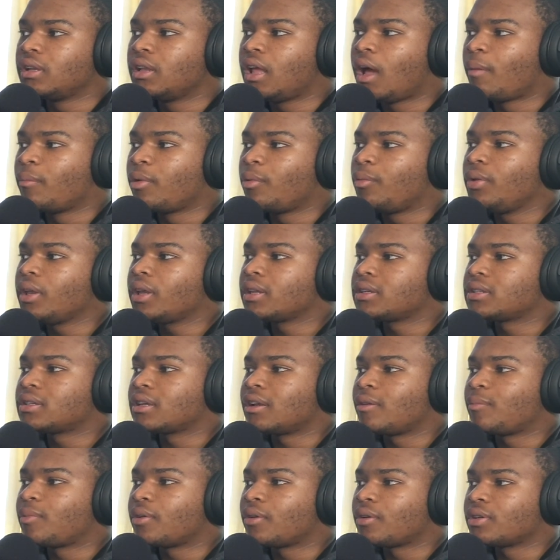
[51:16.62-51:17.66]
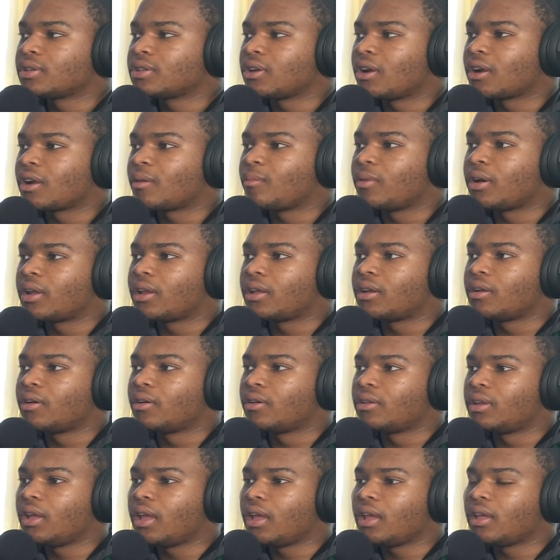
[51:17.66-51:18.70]
I mean, we can sit up here and talk about it
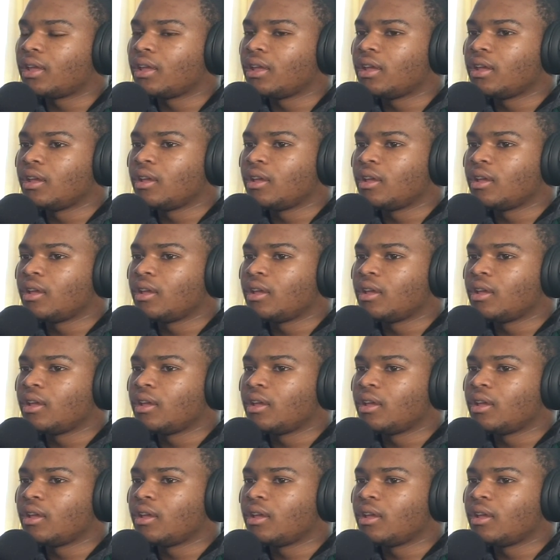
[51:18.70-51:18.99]
all day,